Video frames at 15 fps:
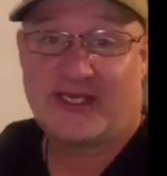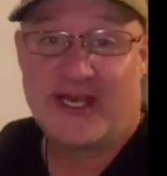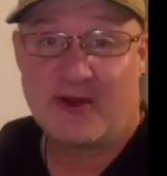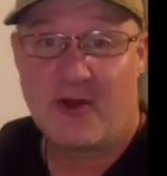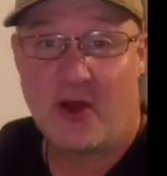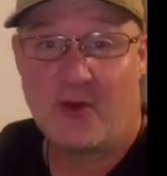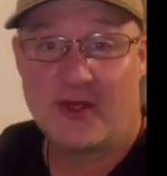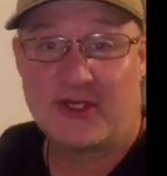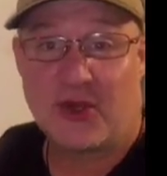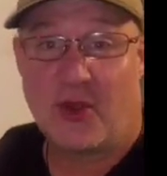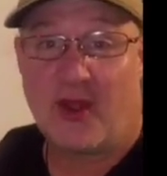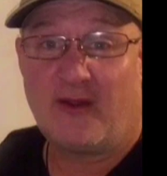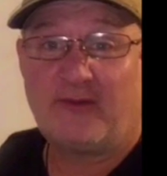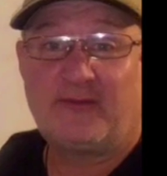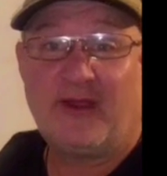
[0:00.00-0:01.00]
zero is
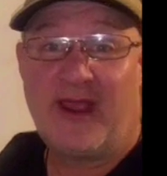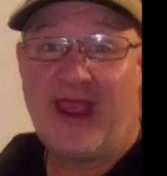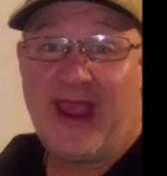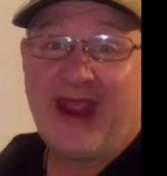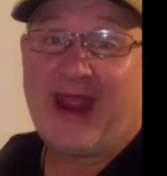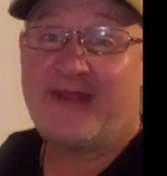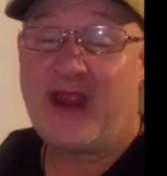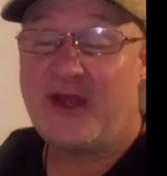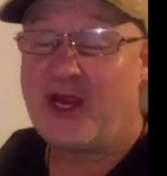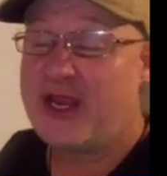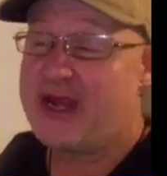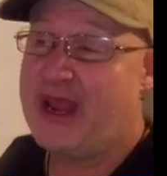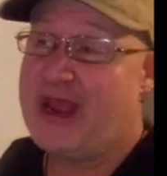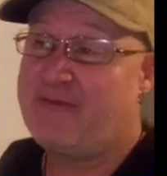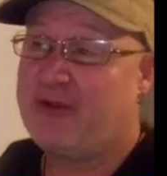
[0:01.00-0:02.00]
off, and then you're
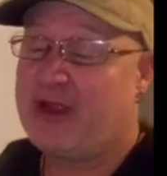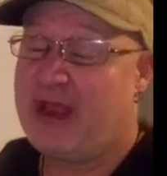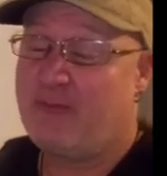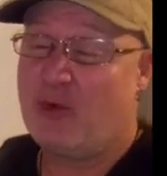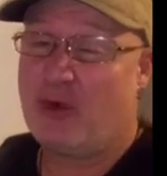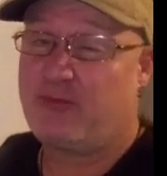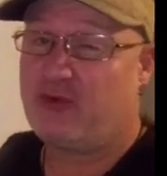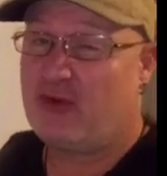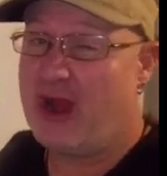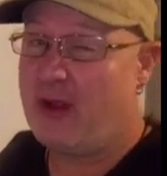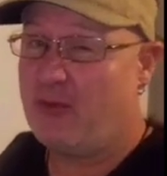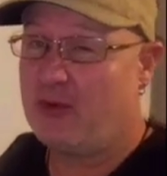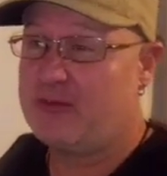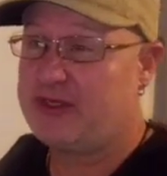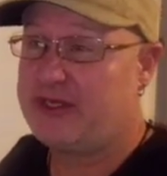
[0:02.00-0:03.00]
going to have a lot more
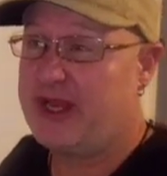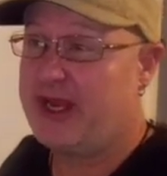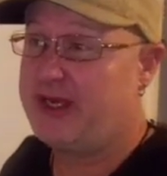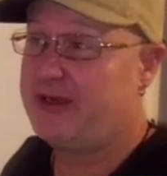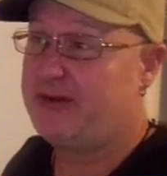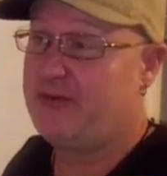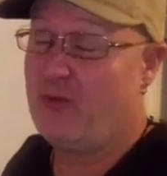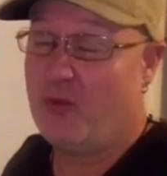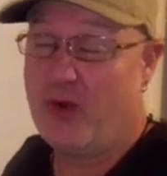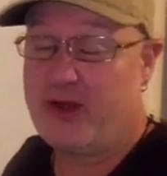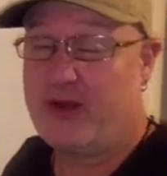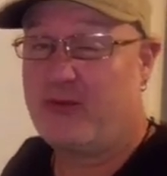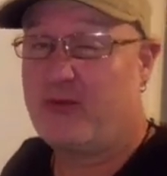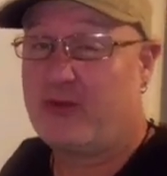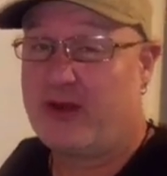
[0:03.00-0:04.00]
problems than
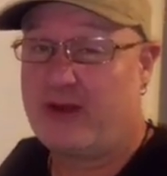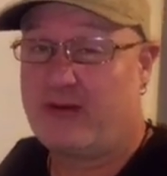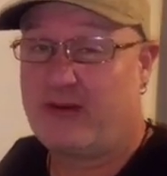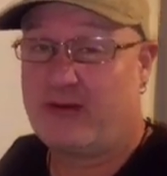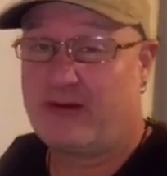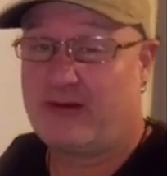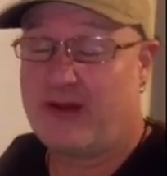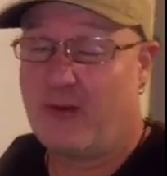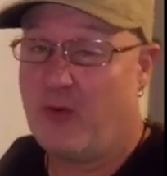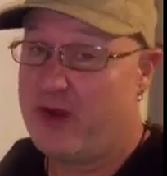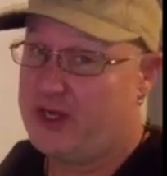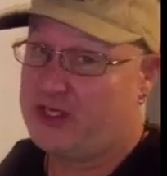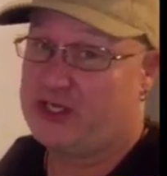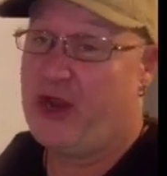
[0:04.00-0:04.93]
what you